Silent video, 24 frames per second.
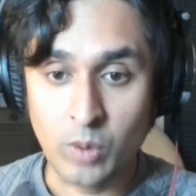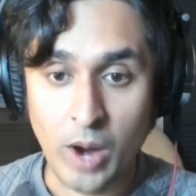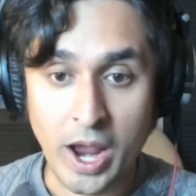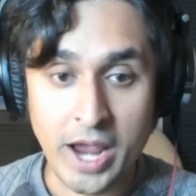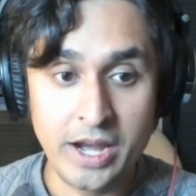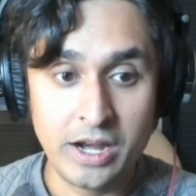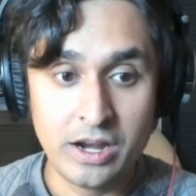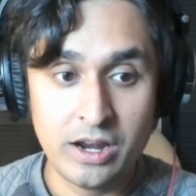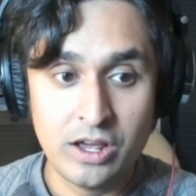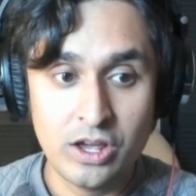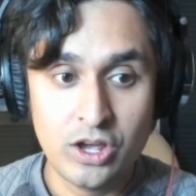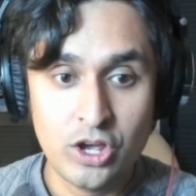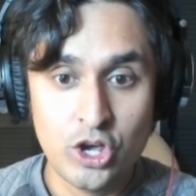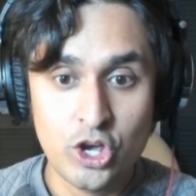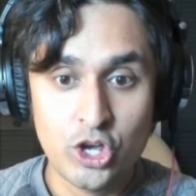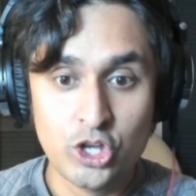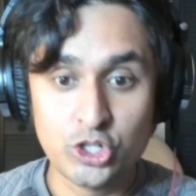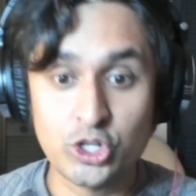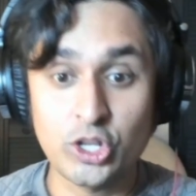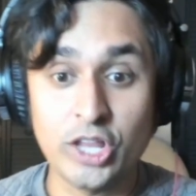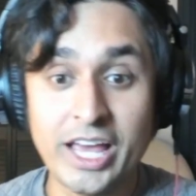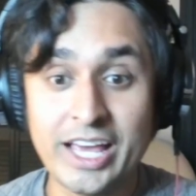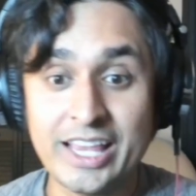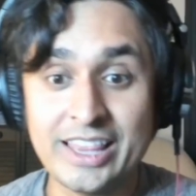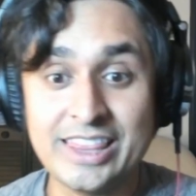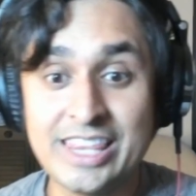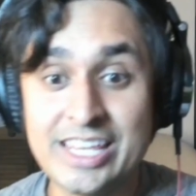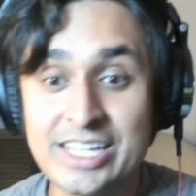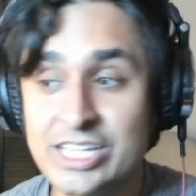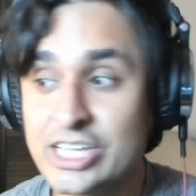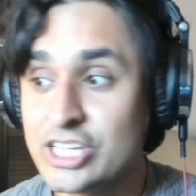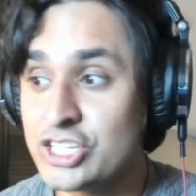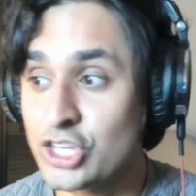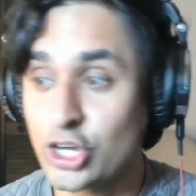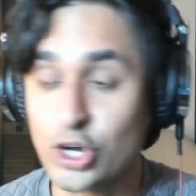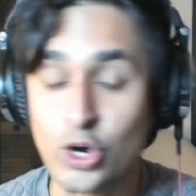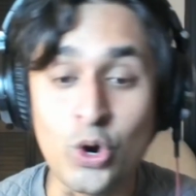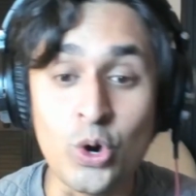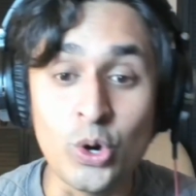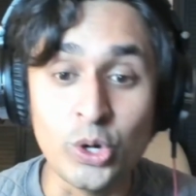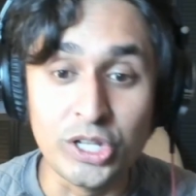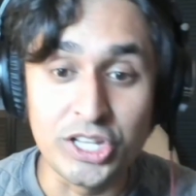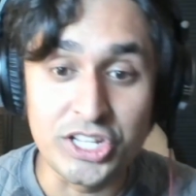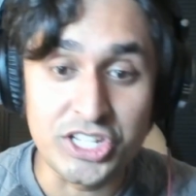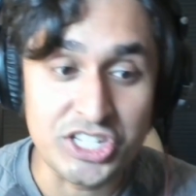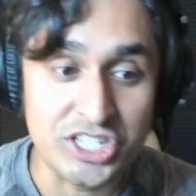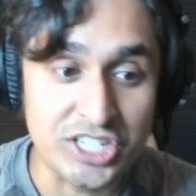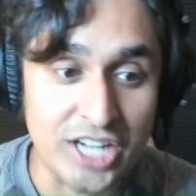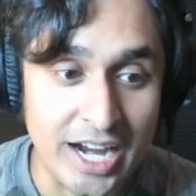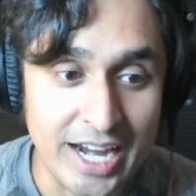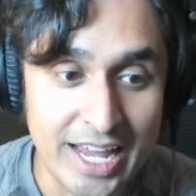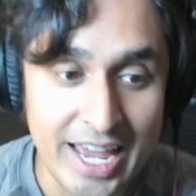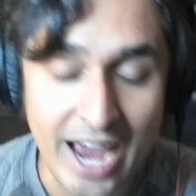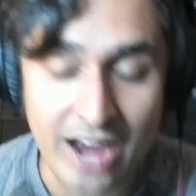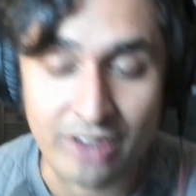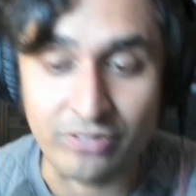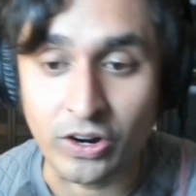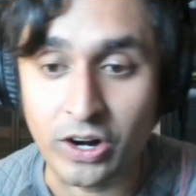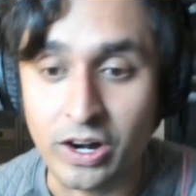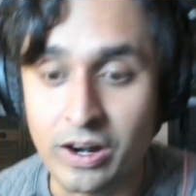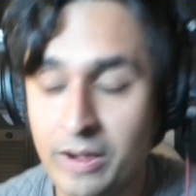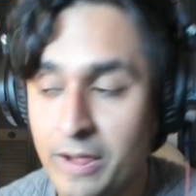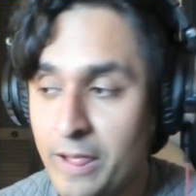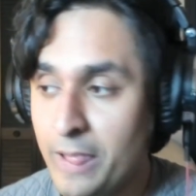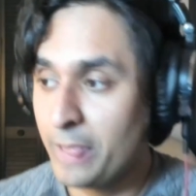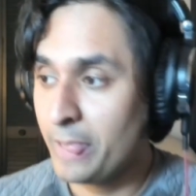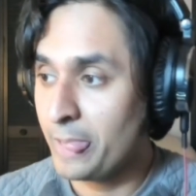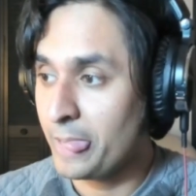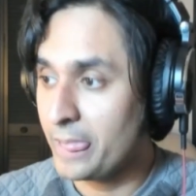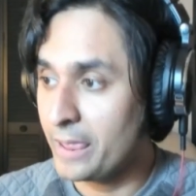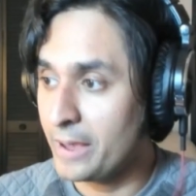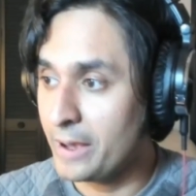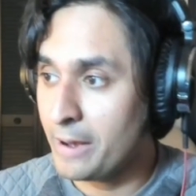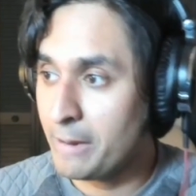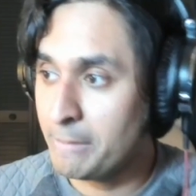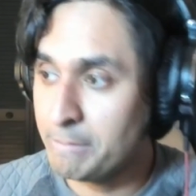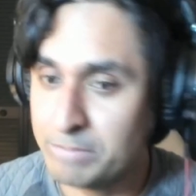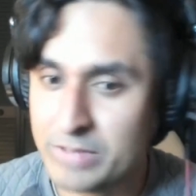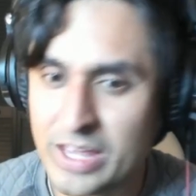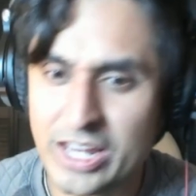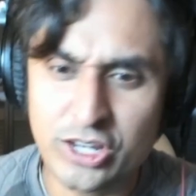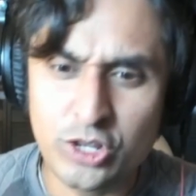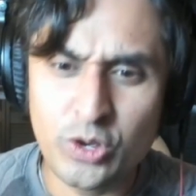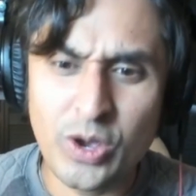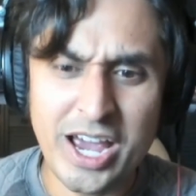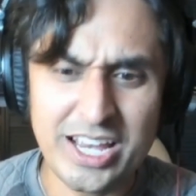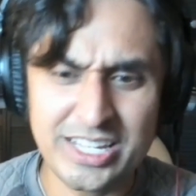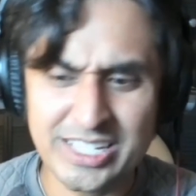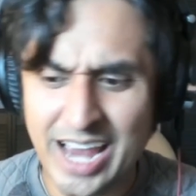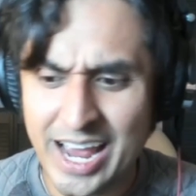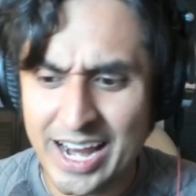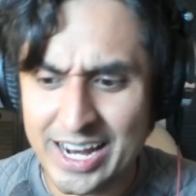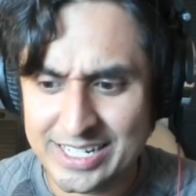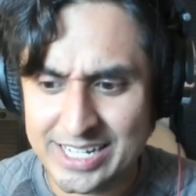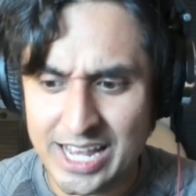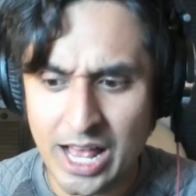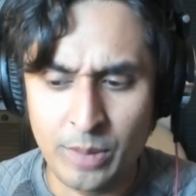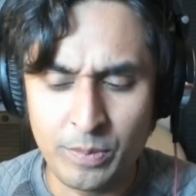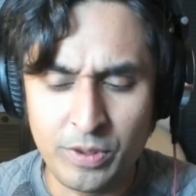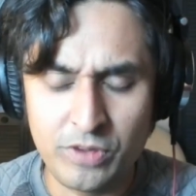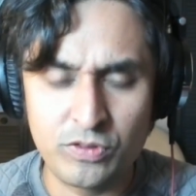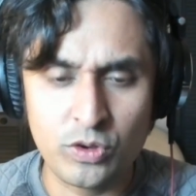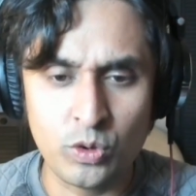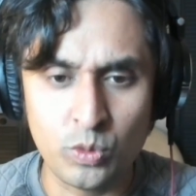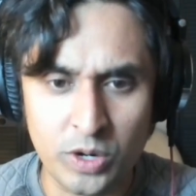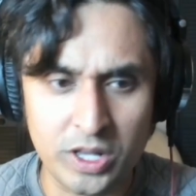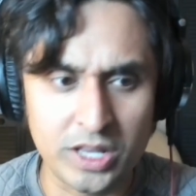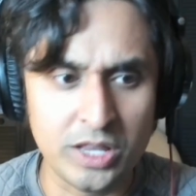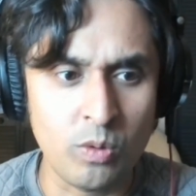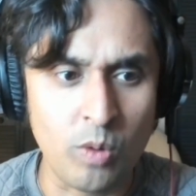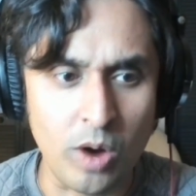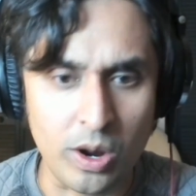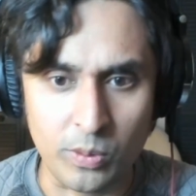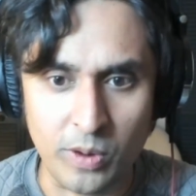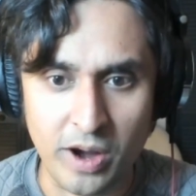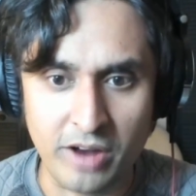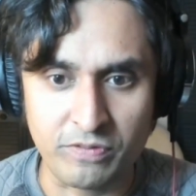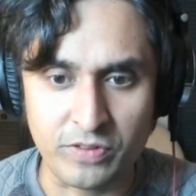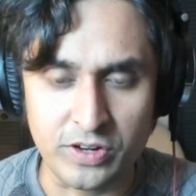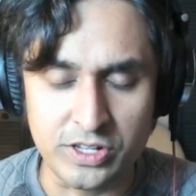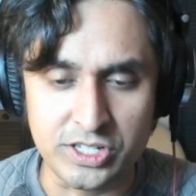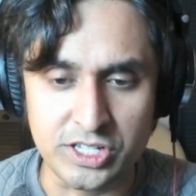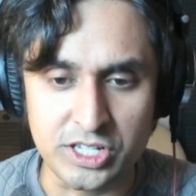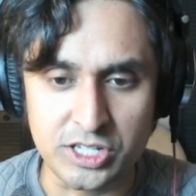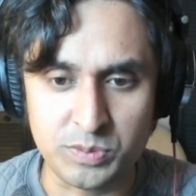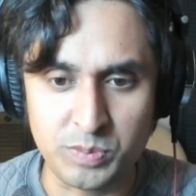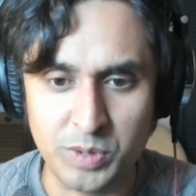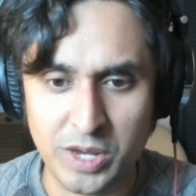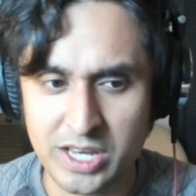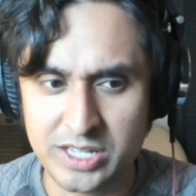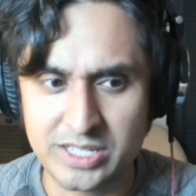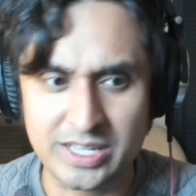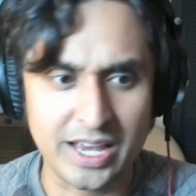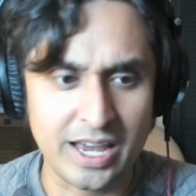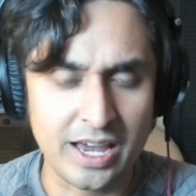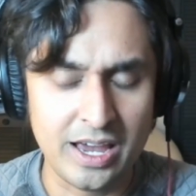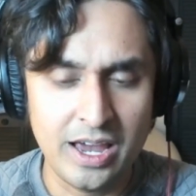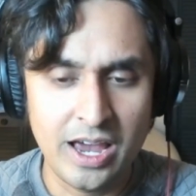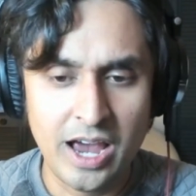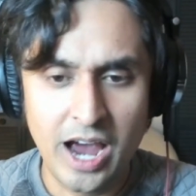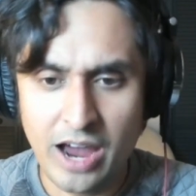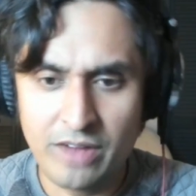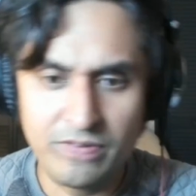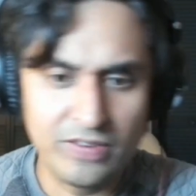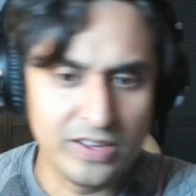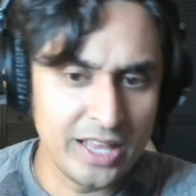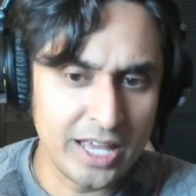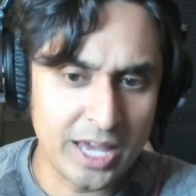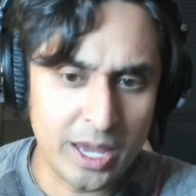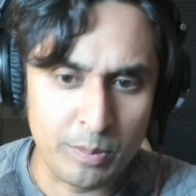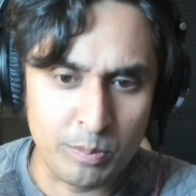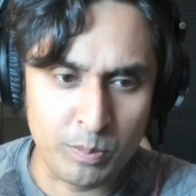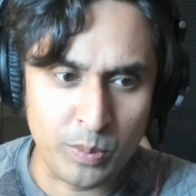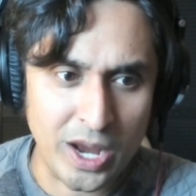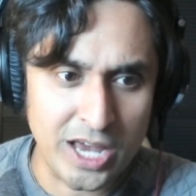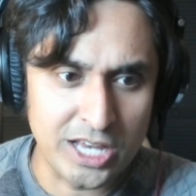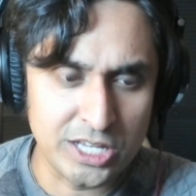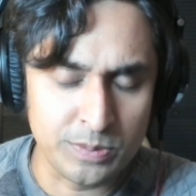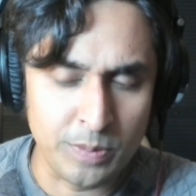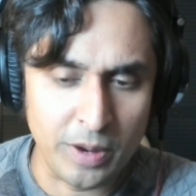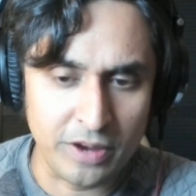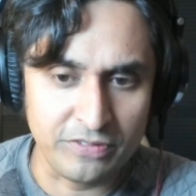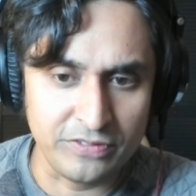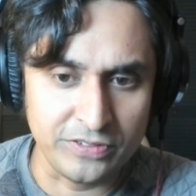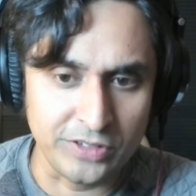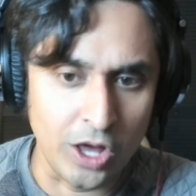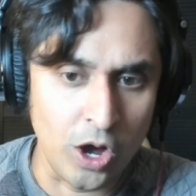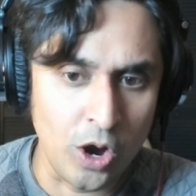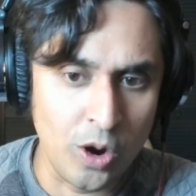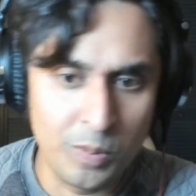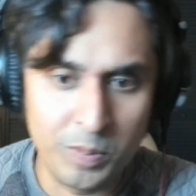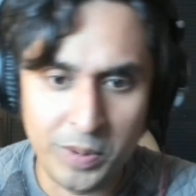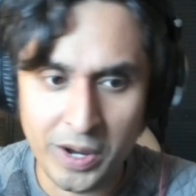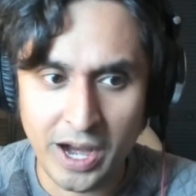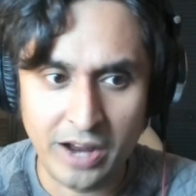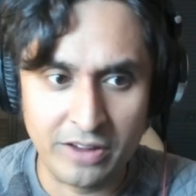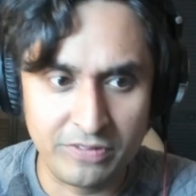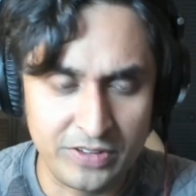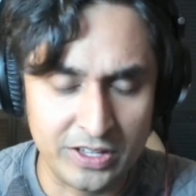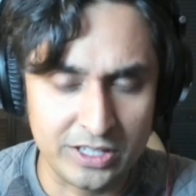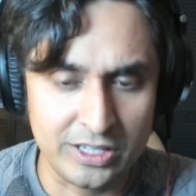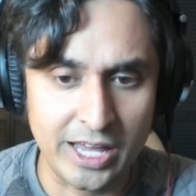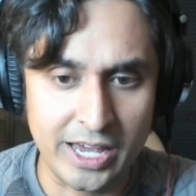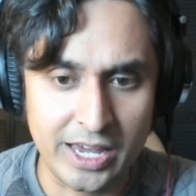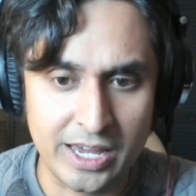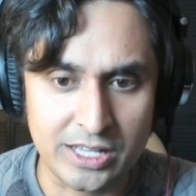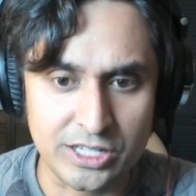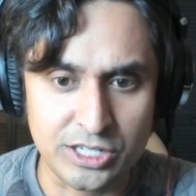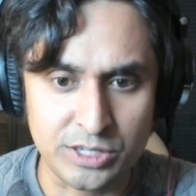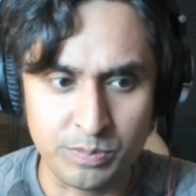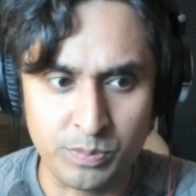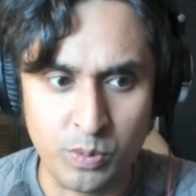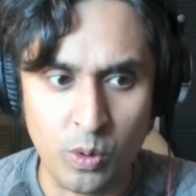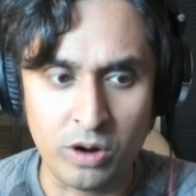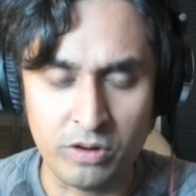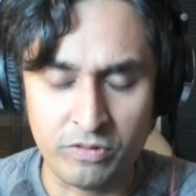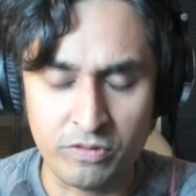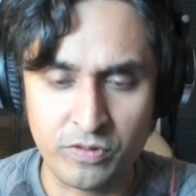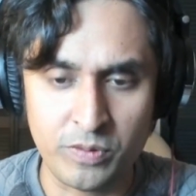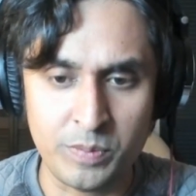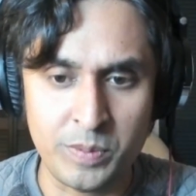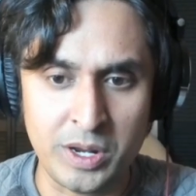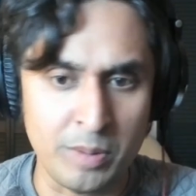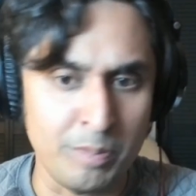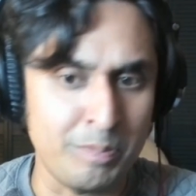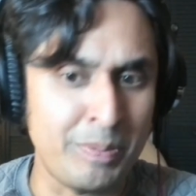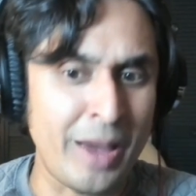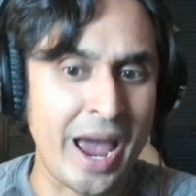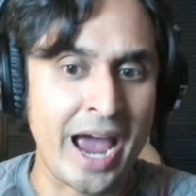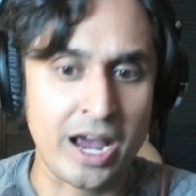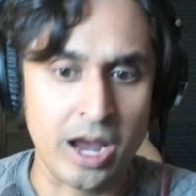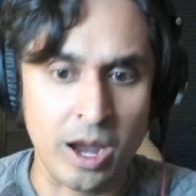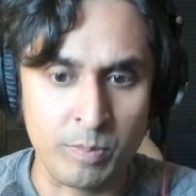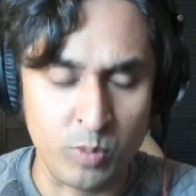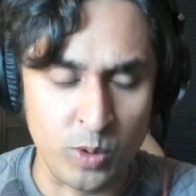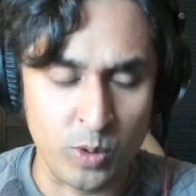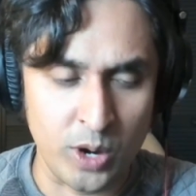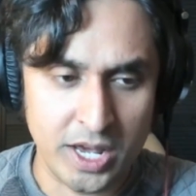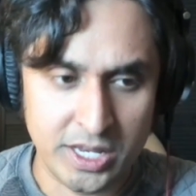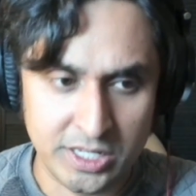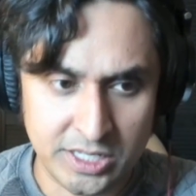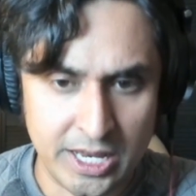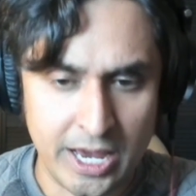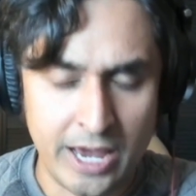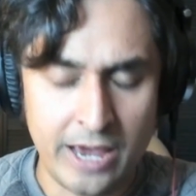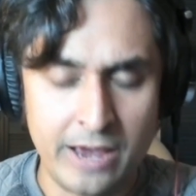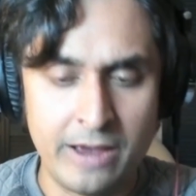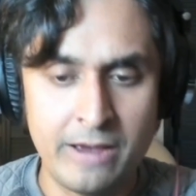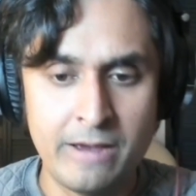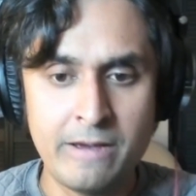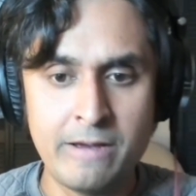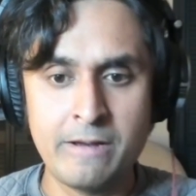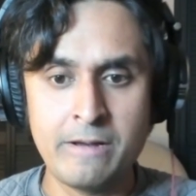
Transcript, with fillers: Right? So like this is the coolest study ever. Um, and you guys got to tell me if you really want references because like I feel like it breaks my flow, but I feel like it's important for me to back up what I say.